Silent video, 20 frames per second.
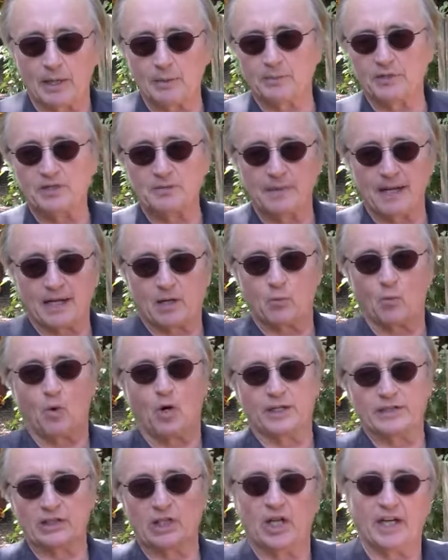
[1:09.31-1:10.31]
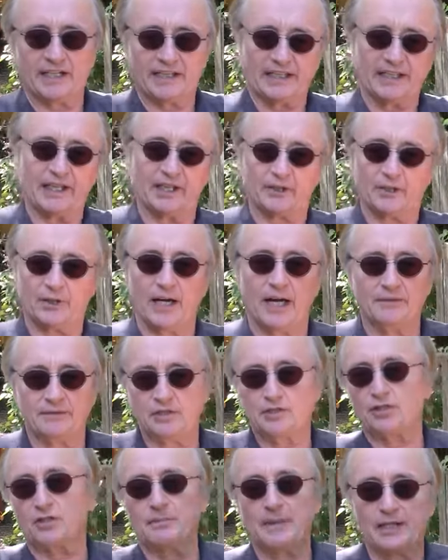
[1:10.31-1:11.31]
Why would you make one light and the other heavy?
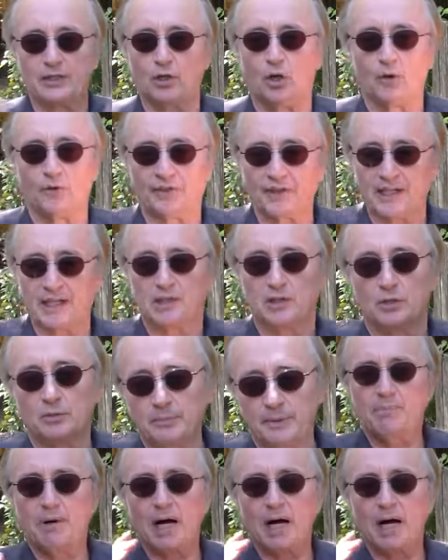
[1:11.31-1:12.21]
You should have made the whole thing aluminum.